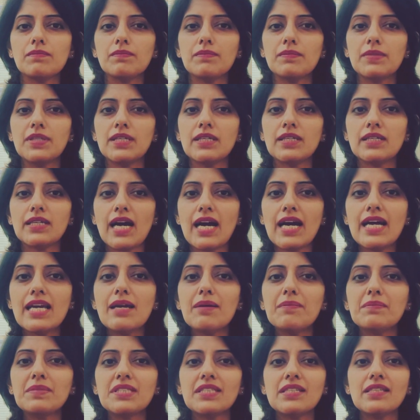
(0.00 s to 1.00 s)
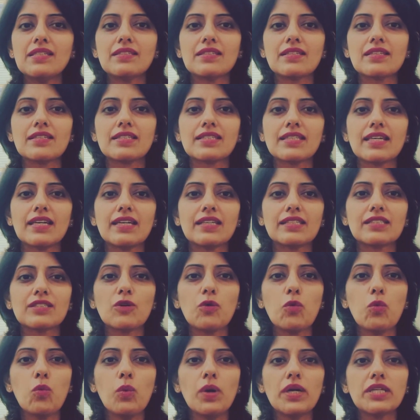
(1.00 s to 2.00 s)
the IMGs is that
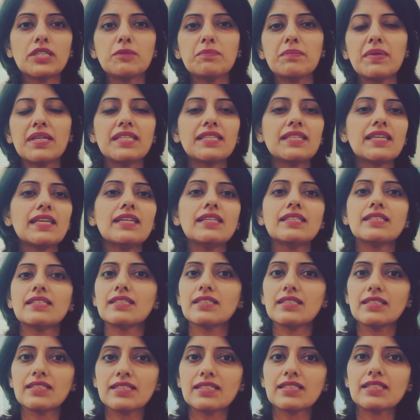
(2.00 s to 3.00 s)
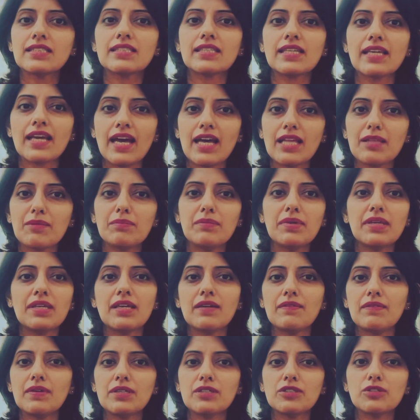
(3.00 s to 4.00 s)
what medications can be
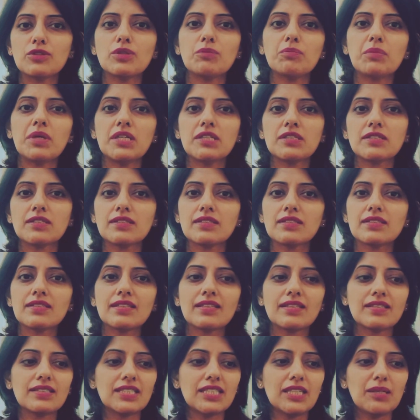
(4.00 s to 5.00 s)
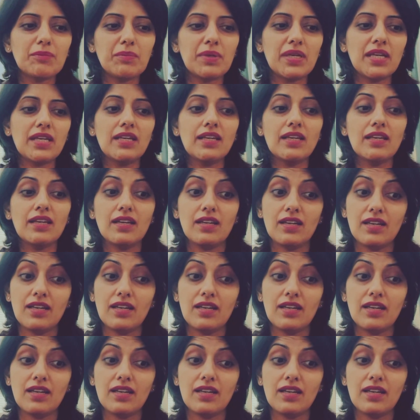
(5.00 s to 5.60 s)
given to the patients in the GP